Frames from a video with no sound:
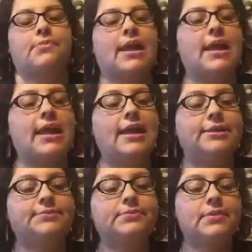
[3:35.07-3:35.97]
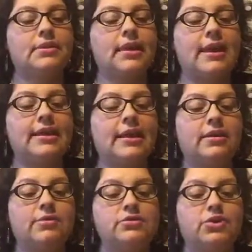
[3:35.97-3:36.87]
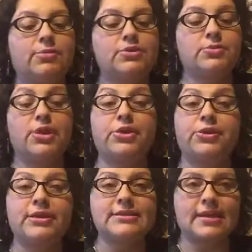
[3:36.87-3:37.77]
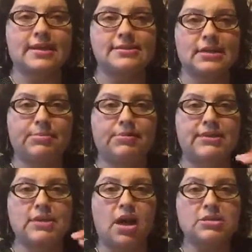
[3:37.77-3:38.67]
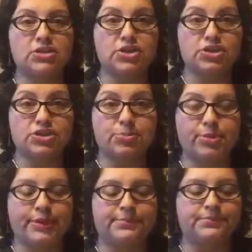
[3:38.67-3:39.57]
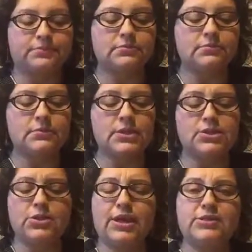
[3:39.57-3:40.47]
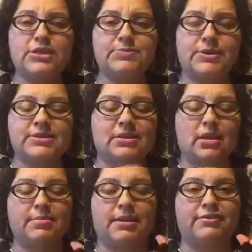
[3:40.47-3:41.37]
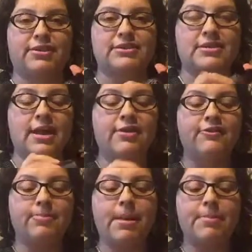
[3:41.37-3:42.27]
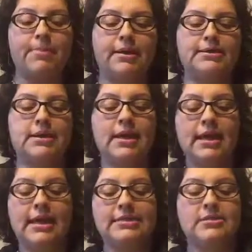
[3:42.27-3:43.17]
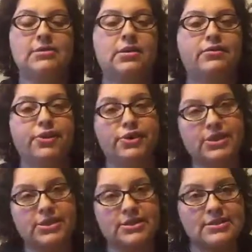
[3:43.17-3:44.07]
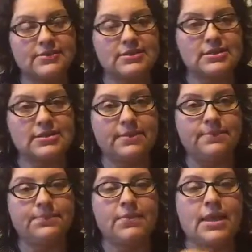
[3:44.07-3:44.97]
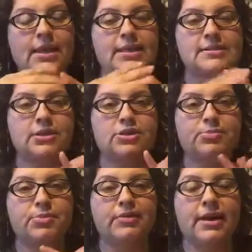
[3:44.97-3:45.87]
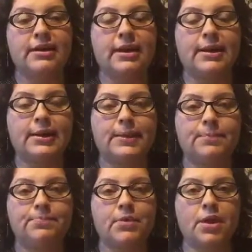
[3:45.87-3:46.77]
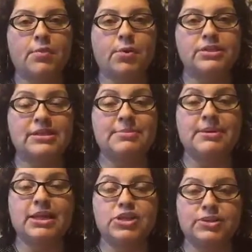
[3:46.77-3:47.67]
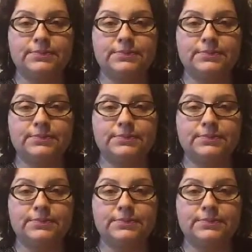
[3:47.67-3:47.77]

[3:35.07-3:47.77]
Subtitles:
And that again goes to your bloodstream within 30 seconds, and it provides oxygen to the brain. So you get to experience a lot of the benefits from peppermint. It's also good for your digestive system. It's good to provide more stimulation.